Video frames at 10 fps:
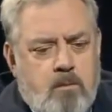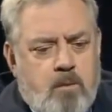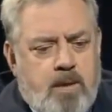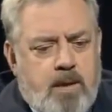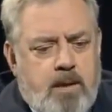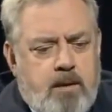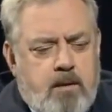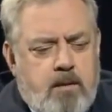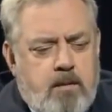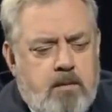
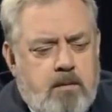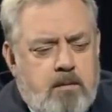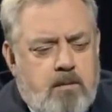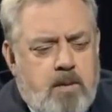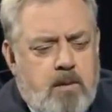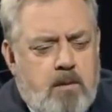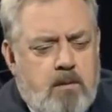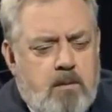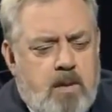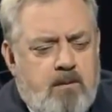We
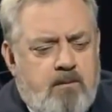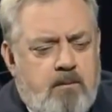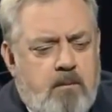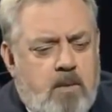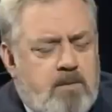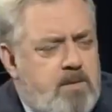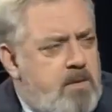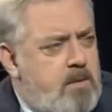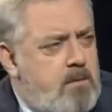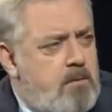will have
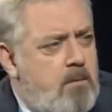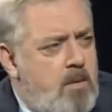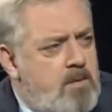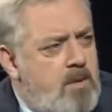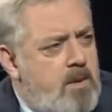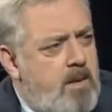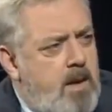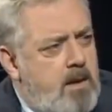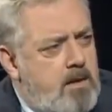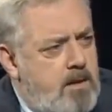mostly
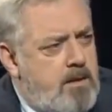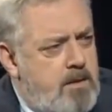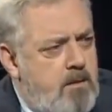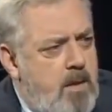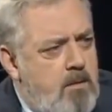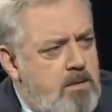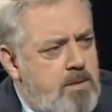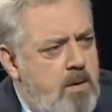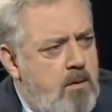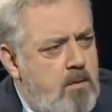that in the 2-hour
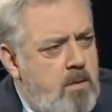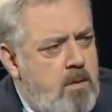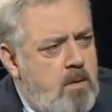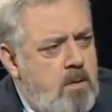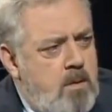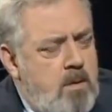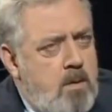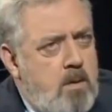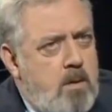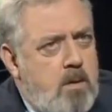show.
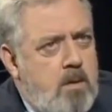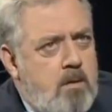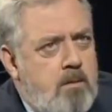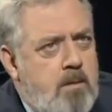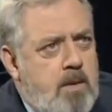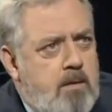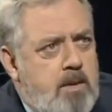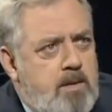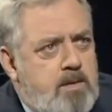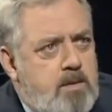There
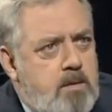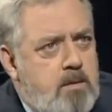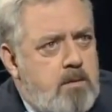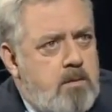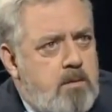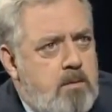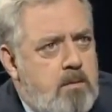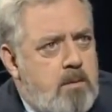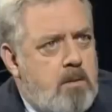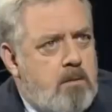is
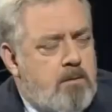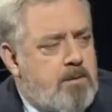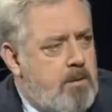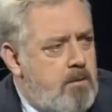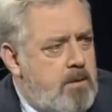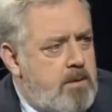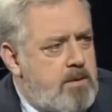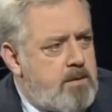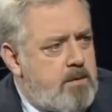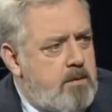no
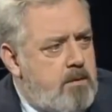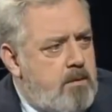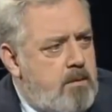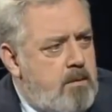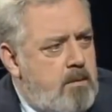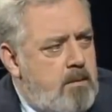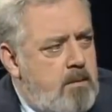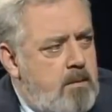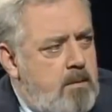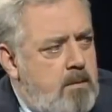gratuitous
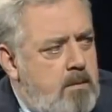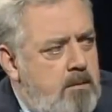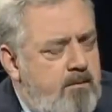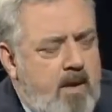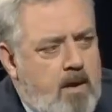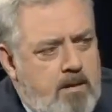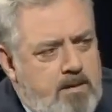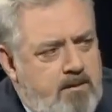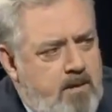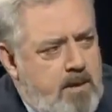
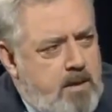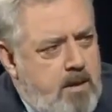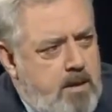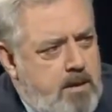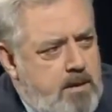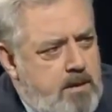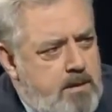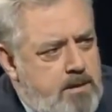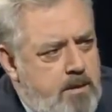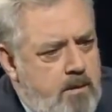violence of any kind in
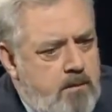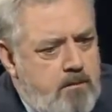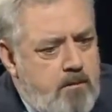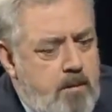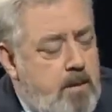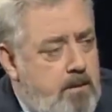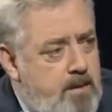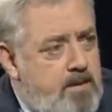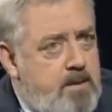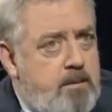the show. There
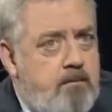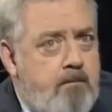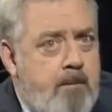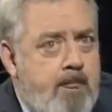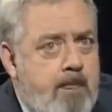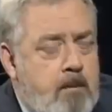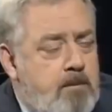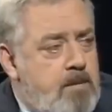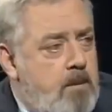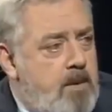is
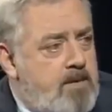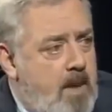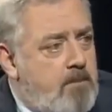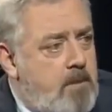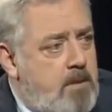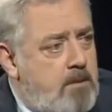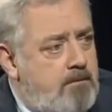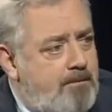some excitement.